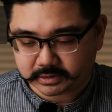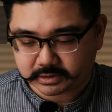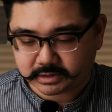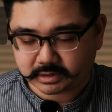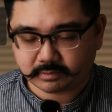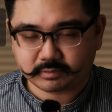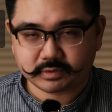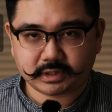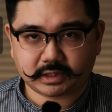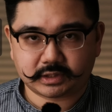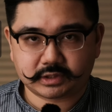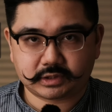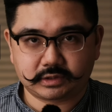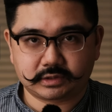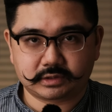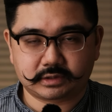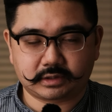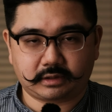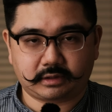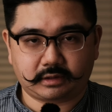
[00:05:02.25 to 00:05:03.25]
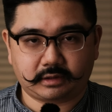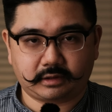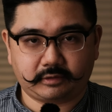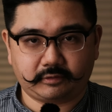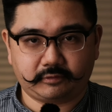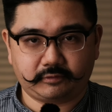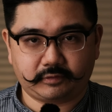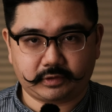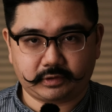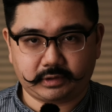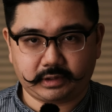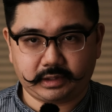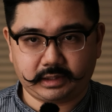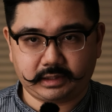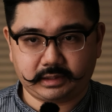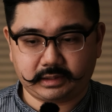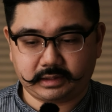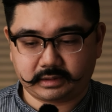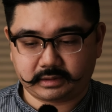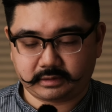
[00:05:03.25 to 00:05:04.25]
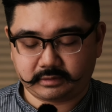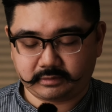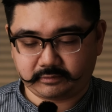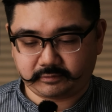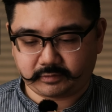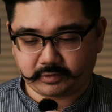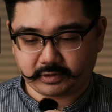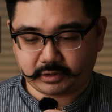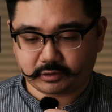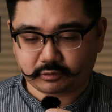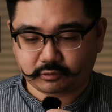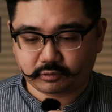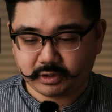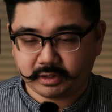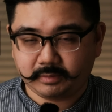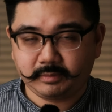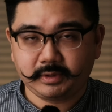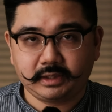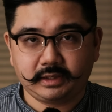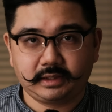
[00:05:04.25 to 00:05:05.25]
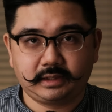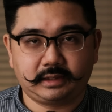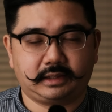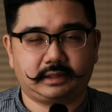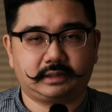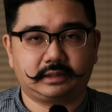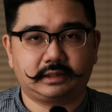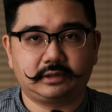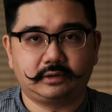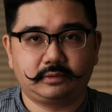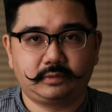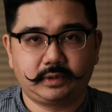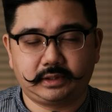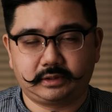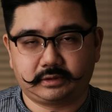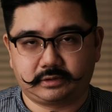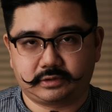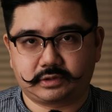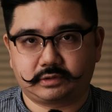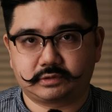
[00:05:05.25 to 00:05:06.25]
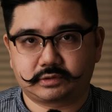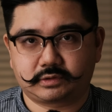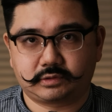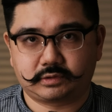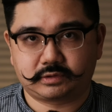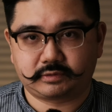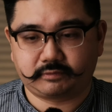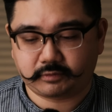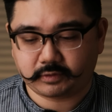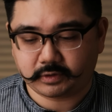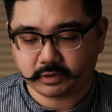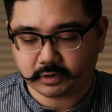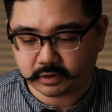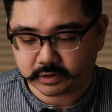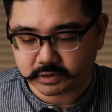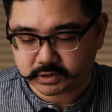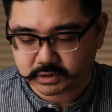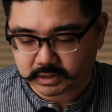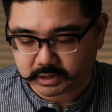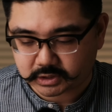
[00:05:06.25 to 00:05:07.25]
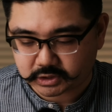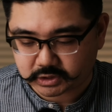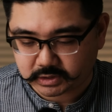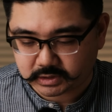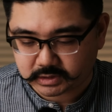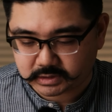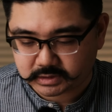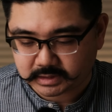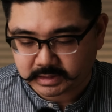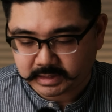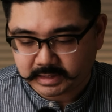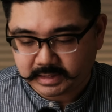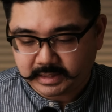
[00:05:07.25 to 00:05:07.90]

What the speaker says: some sections are very creamy and gooey, there's also some very hard sections